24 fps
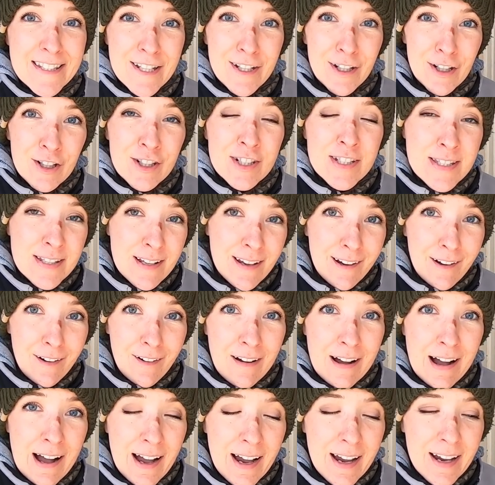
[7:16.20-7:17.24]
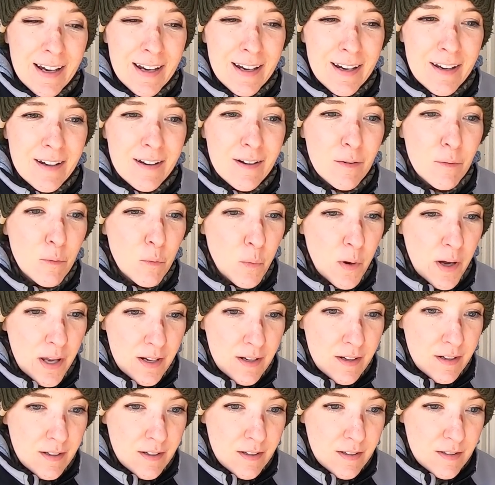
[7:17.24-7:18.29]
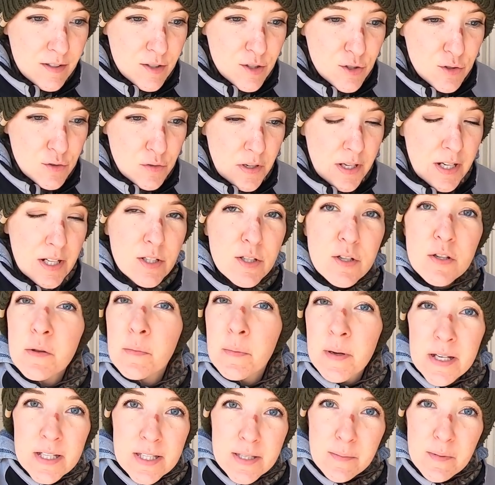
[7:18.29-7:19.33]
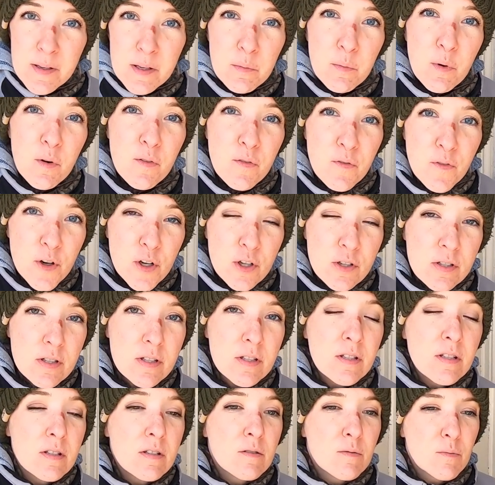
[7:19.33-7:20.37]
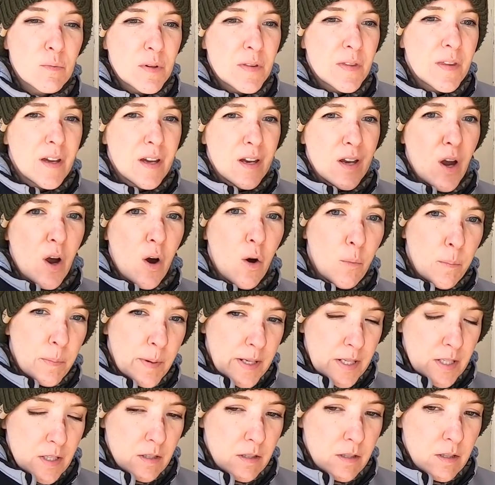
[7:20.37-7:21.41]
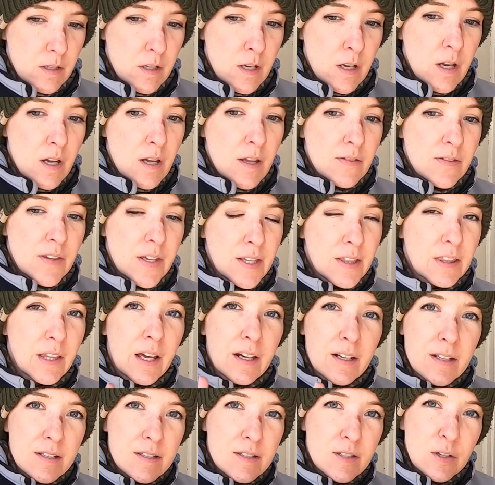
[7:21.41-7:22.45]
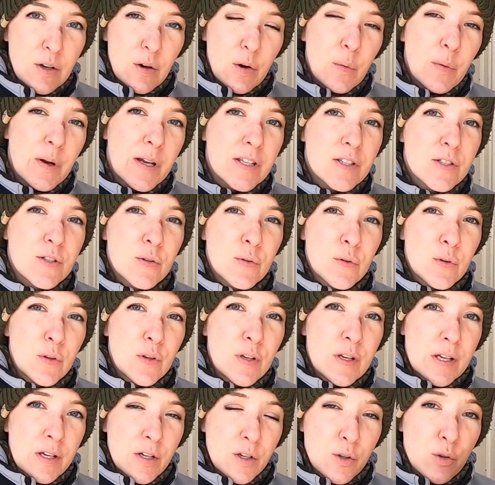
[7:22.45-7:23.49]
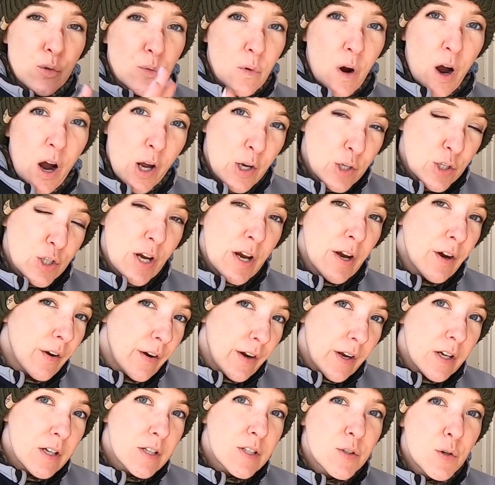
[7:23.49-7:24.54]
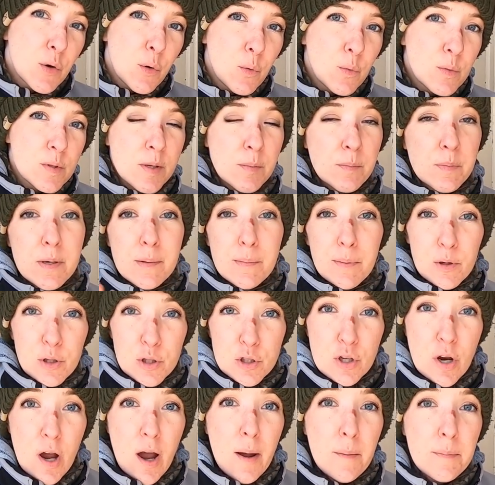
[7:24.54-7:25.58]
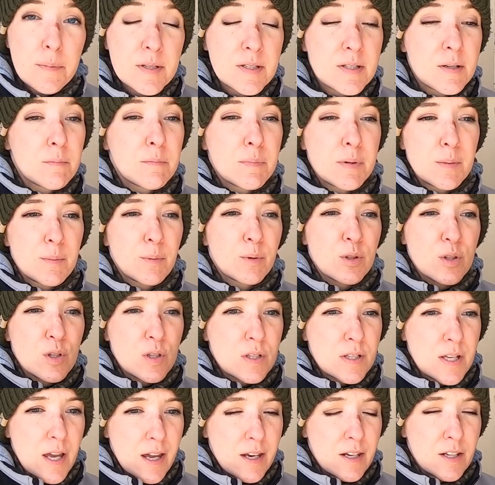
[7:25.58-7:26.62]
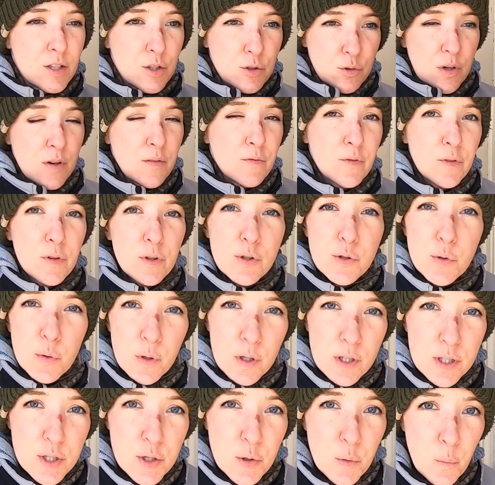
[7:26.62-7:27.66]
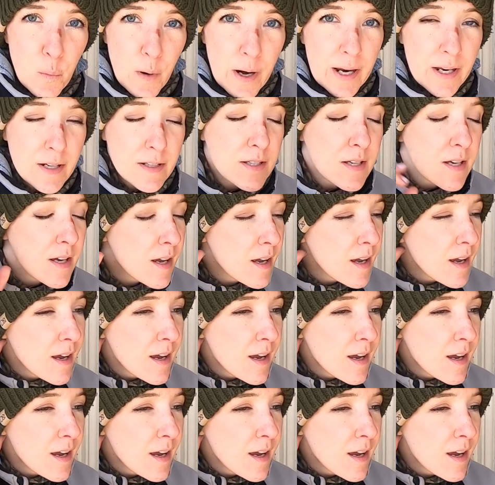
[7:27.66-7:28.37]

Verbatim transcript: a digger sale I went straight to the basement well first when they opened they let us go into the garage area so some people shopped some people just headed straight for the door to wait